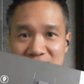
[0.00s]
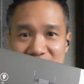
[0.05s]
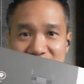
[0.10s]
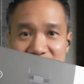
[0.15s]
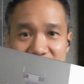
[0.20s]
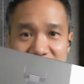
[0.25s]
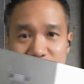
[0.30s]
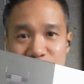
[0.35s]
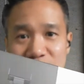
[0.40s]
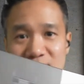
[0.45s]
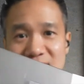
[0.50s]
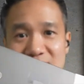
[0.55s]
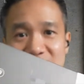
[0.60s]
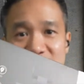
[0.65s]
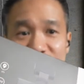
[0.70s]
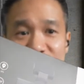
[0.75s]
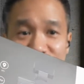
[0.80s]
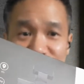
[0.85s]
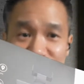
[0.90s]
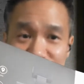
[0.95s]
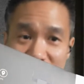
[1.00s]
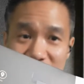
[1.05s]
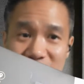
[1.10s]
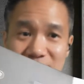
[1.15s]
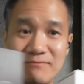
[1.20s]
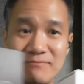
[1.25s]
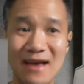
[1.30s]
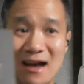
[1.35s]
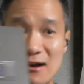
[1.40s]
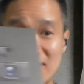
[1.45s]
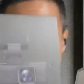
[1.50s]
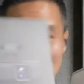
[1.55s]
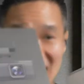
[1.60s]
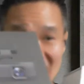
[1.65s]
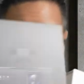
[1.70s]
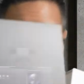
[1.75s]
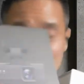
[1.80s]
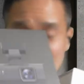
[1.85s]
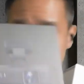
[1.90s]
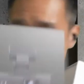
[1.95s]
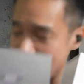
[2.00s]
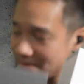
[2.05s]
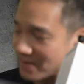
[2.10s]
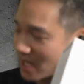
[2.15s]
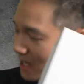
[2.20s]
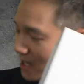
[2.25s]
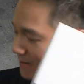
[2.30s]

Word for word: Now this one is a front mount dash cam,